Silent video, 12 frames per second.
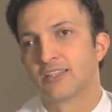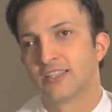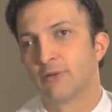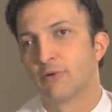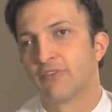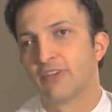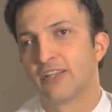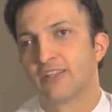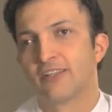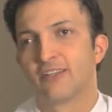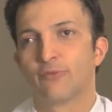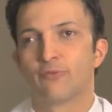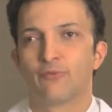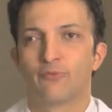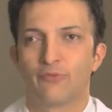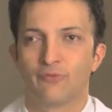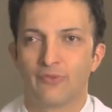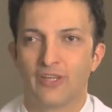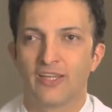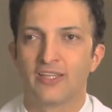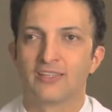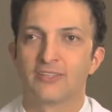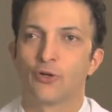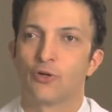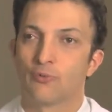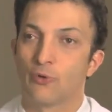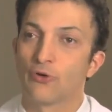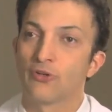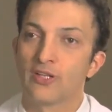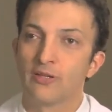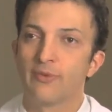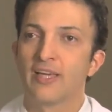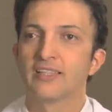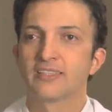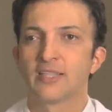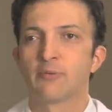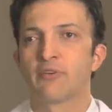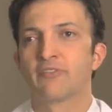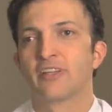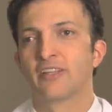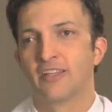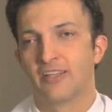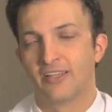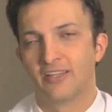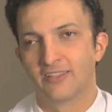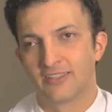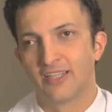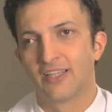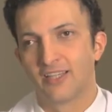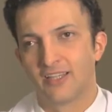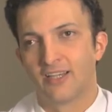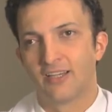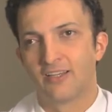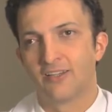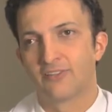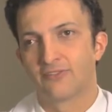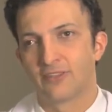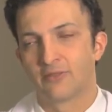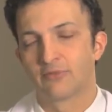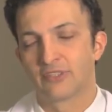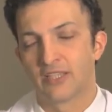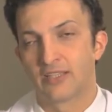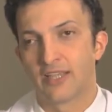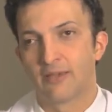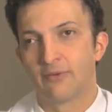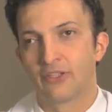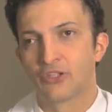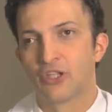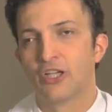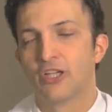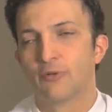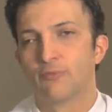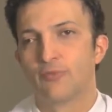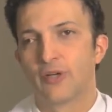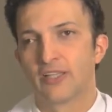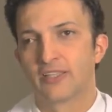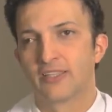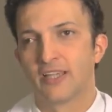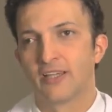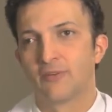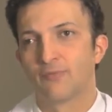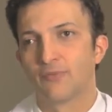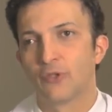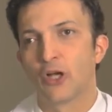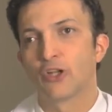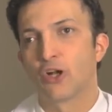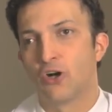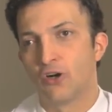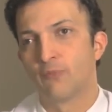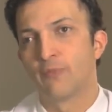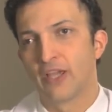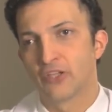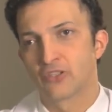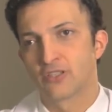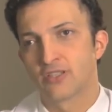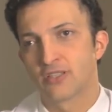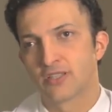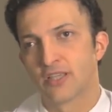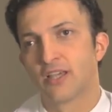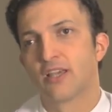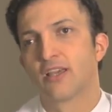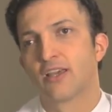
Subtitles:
Some of it is hormonally based, some of it is from sun damage, but not all patients